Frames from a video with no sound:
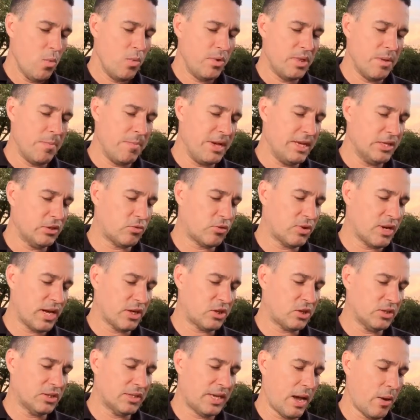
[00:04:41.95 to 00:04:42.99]
With the biggest
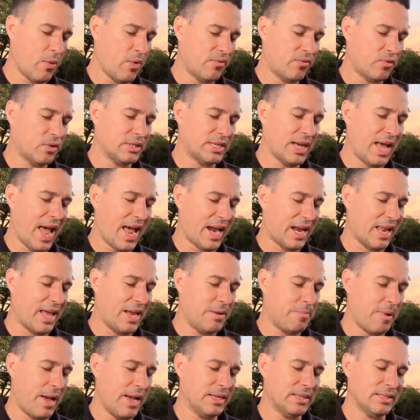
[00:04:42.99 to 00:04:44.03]
reductions, however, are to
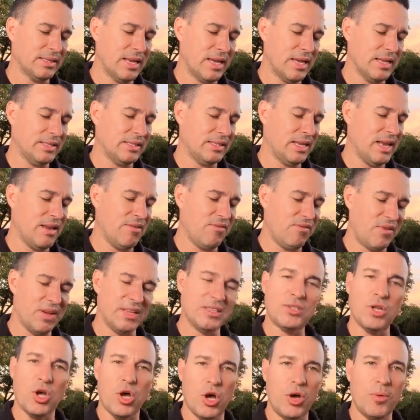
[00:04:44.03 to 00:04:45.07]
Adelaide Bank's
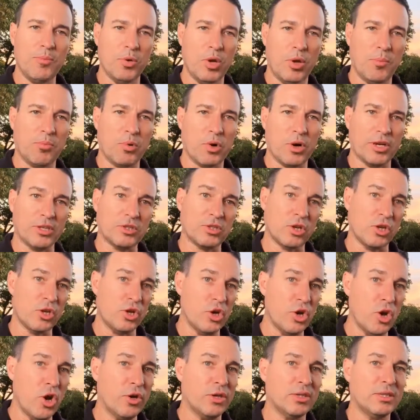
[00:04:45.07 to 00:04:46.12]
investor home loan products. So you're
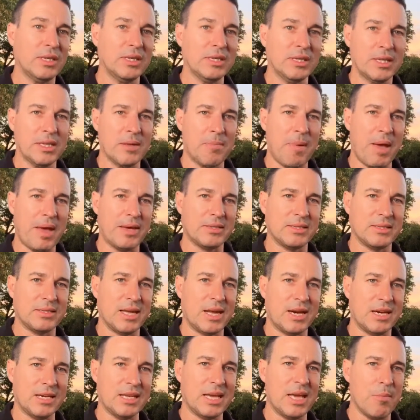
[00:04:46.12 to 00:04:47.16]
noticing that the banks are
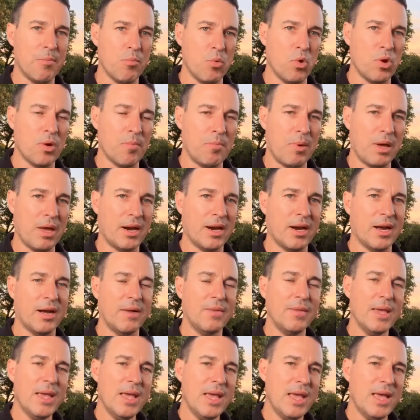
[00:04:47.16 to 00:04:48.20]
starting to get more competitor
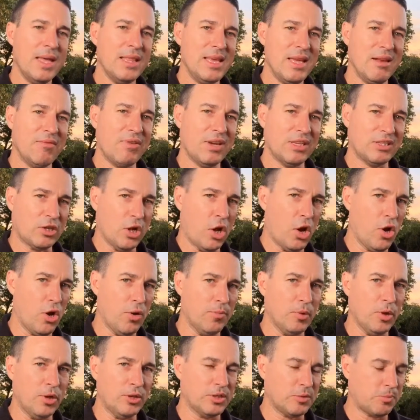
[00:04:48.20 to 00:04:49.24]
in the investor
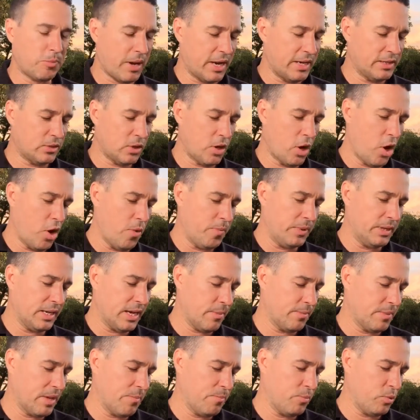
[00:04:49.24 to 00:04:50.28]
home loan space, opening
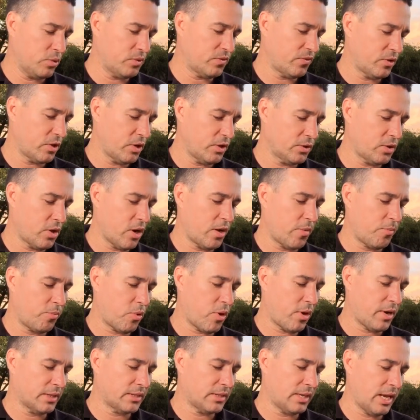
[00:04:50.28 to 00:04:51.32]
up their books for those kind of
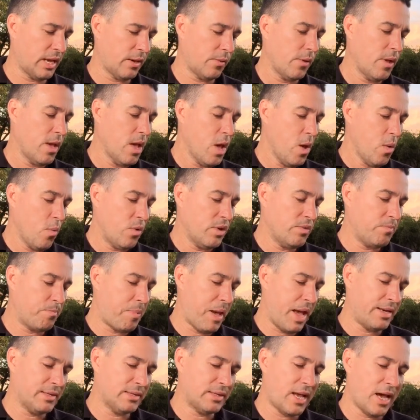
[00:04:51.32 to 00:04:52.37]
products again. With
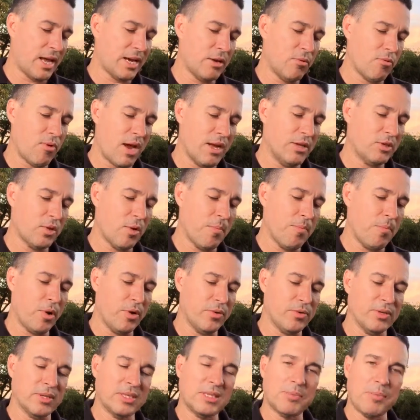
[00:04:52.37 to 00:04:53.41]
banks cutting rates on
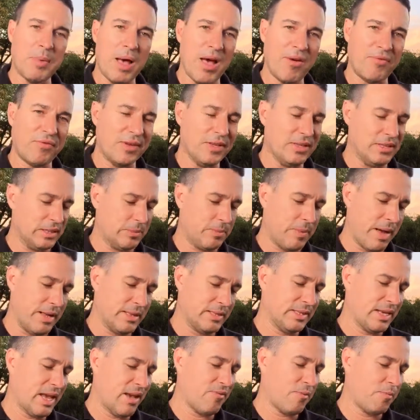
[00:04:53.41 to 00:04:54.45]
both its SmartFit and
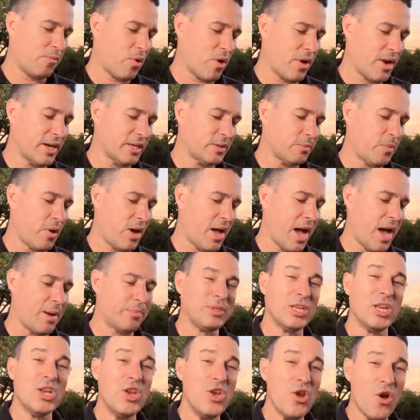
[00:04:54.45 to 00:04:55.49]
SmartSaver products by
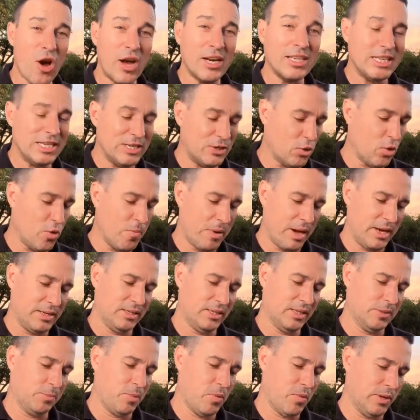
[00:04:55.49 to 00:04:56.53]
up to 92
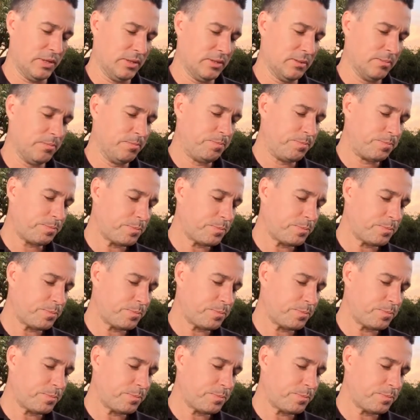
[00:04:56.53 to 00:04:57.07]
basis points.